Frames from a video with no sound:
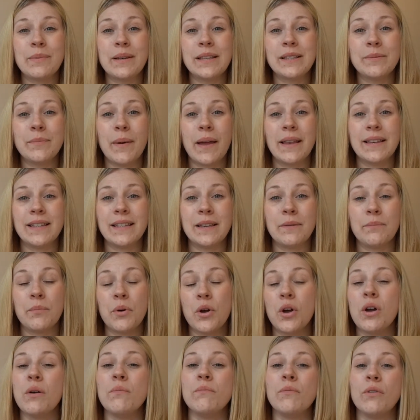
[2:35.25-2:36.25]
be spending
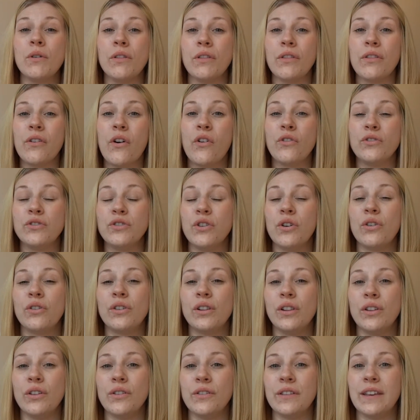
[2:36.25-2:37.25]
per month on your
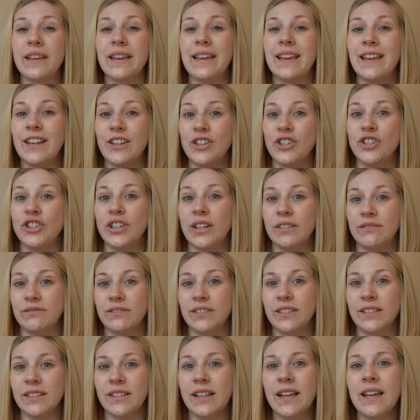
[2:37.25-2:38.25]
clothing in
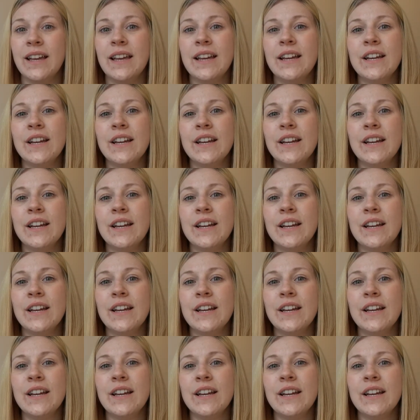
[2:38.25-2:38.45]
general.